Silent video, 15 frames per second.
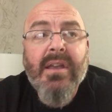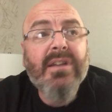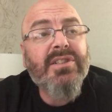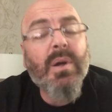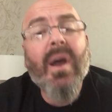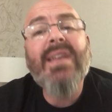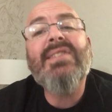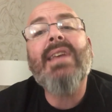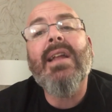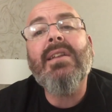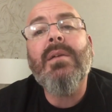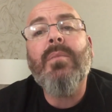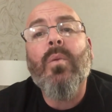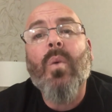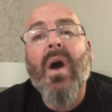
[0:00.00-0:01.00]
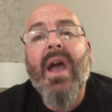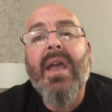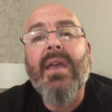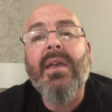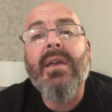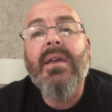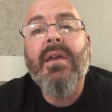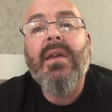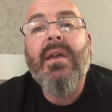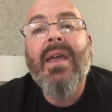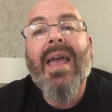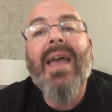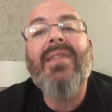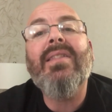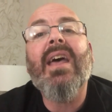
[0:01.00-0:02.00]
So I send him away.
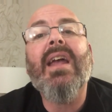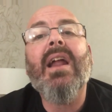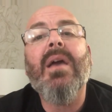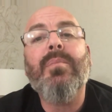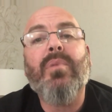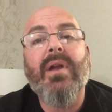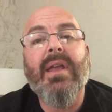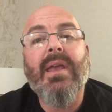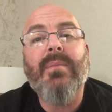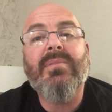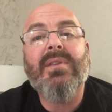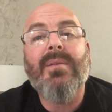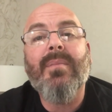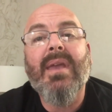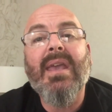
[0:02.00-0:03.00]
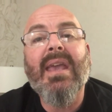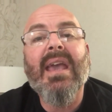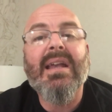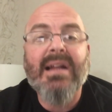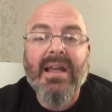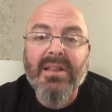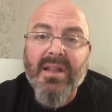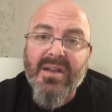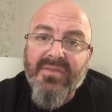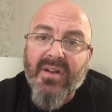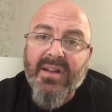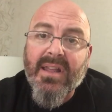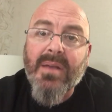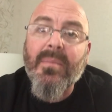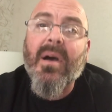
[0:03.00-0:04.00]
And then I bring him to me and I love
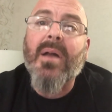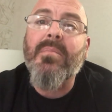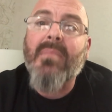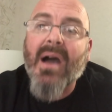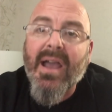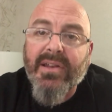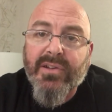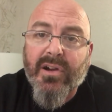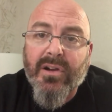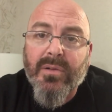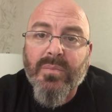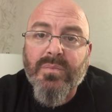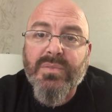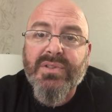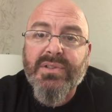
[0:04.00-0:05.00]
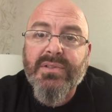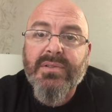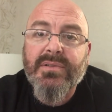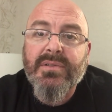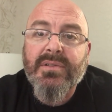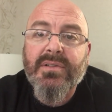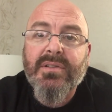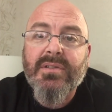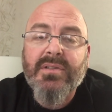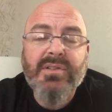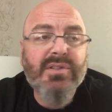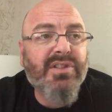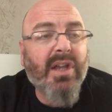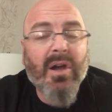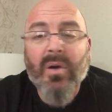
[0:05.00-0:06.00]
on him on my terms.
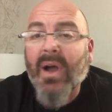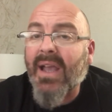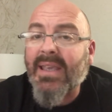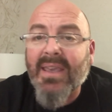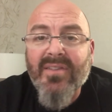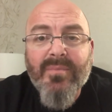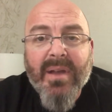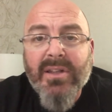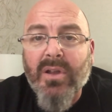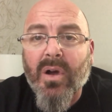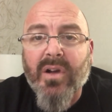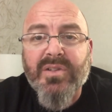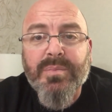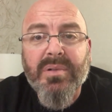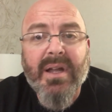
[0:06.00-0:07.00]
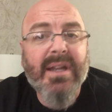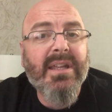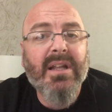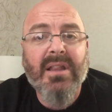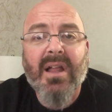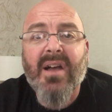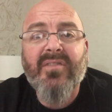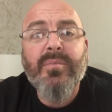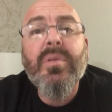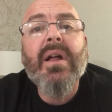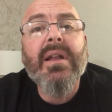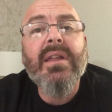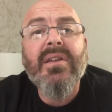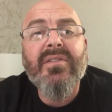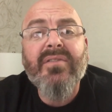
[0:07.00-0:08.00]
So I give my dogs plenty of love,
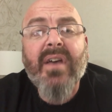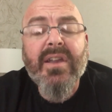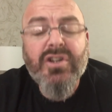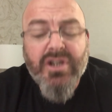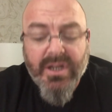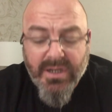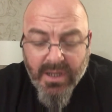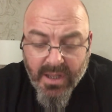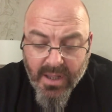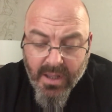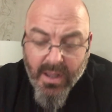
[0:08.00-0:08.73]
plenty of affection,